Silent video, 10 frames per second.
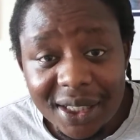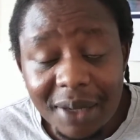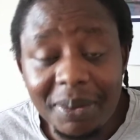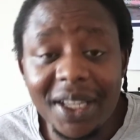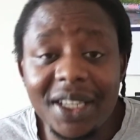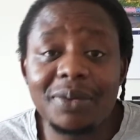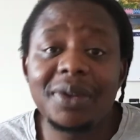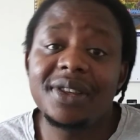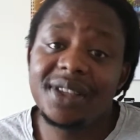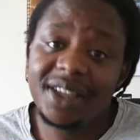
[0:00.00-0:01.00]
They played
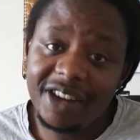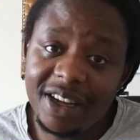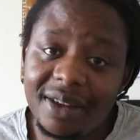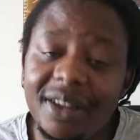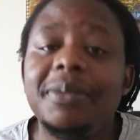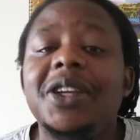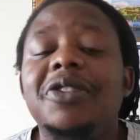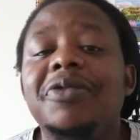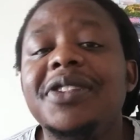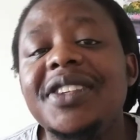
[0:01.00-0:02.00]
with Syria,
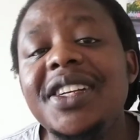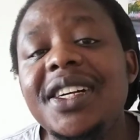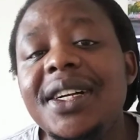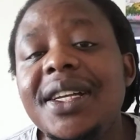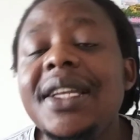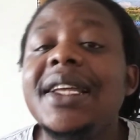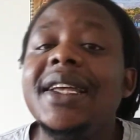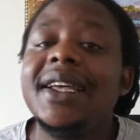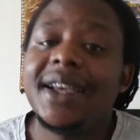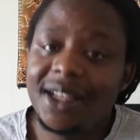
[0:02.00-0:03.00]
playoff with Syria,
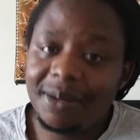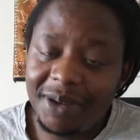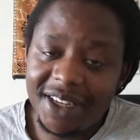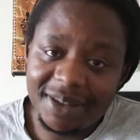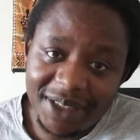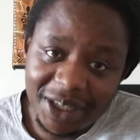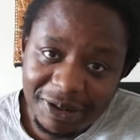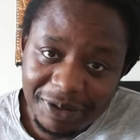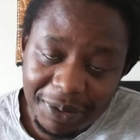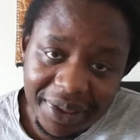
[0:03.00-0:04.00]
and they played the
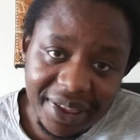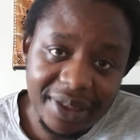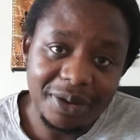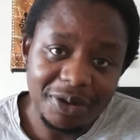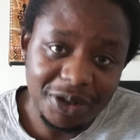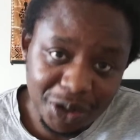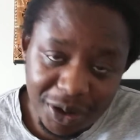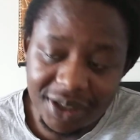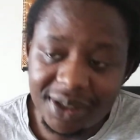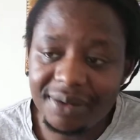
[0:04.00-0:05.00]
playoff with
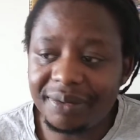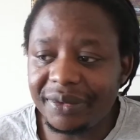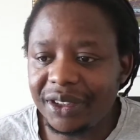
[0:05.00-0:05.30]
Honduras.